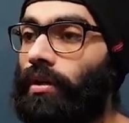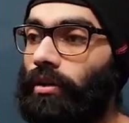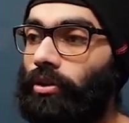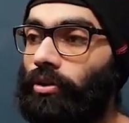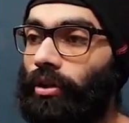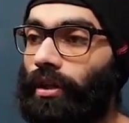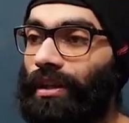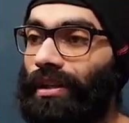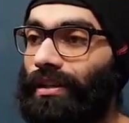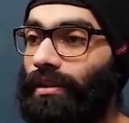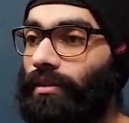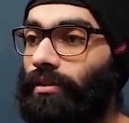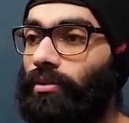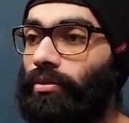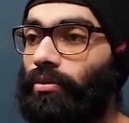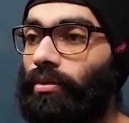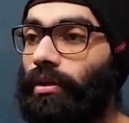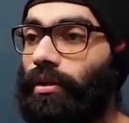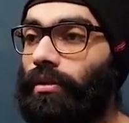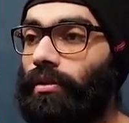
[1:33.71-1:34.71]
You can either
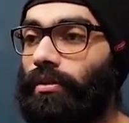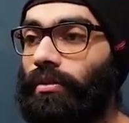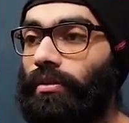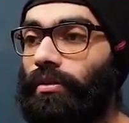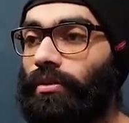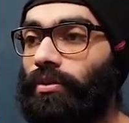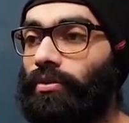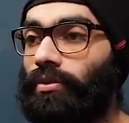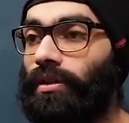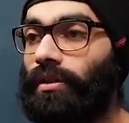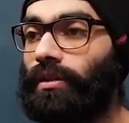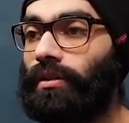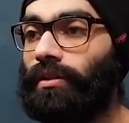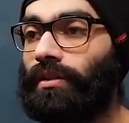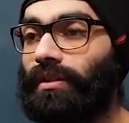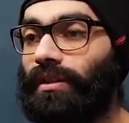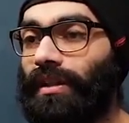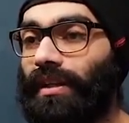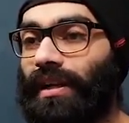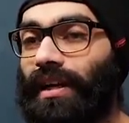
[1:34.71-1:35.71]
do it using this
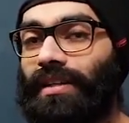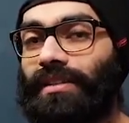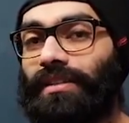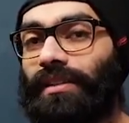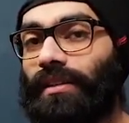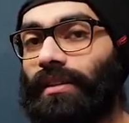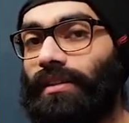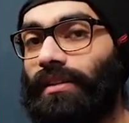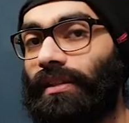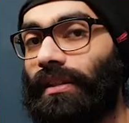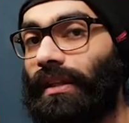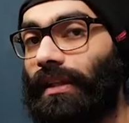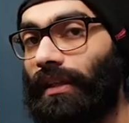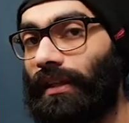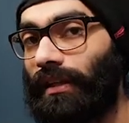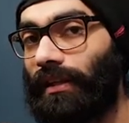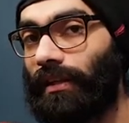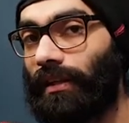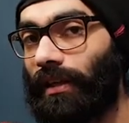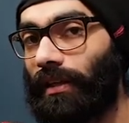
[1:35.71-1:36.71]
classic 3D
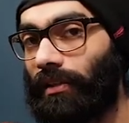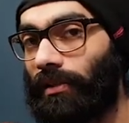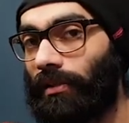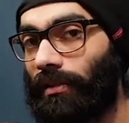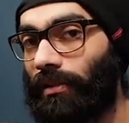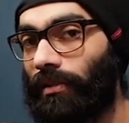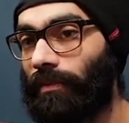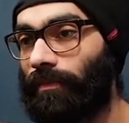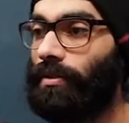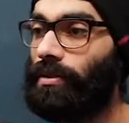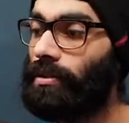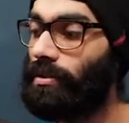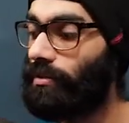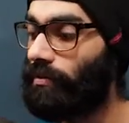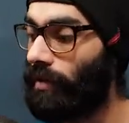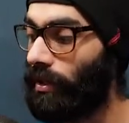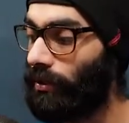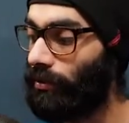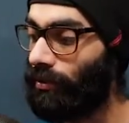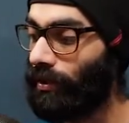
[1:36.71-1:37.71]
renderer, which is
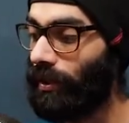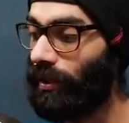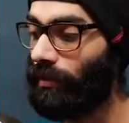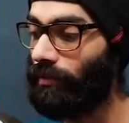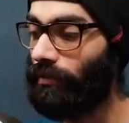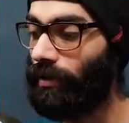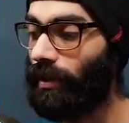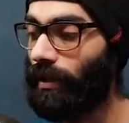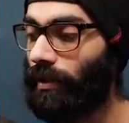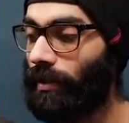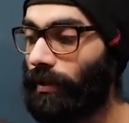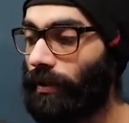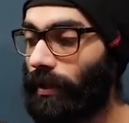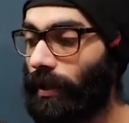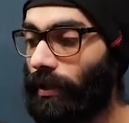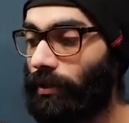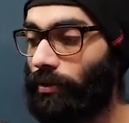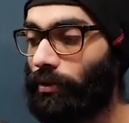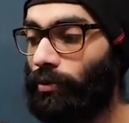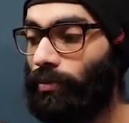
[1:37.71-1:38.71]
where you take one layer
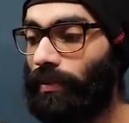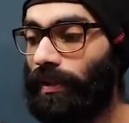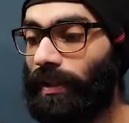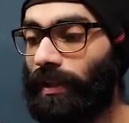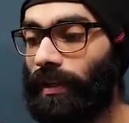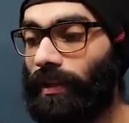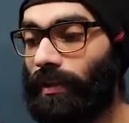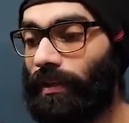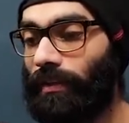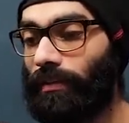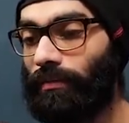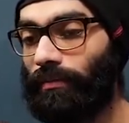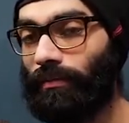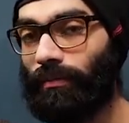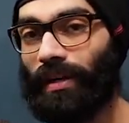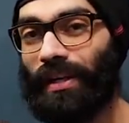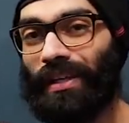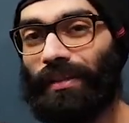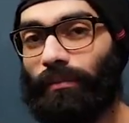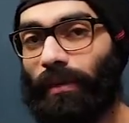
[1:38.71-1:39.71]
and you duplicate it
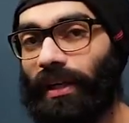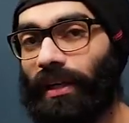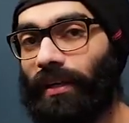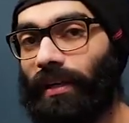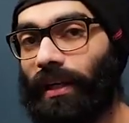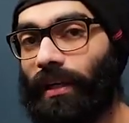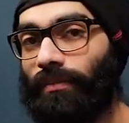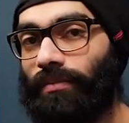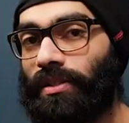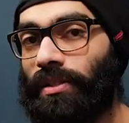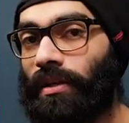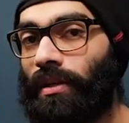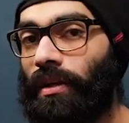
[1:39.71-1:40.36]
many times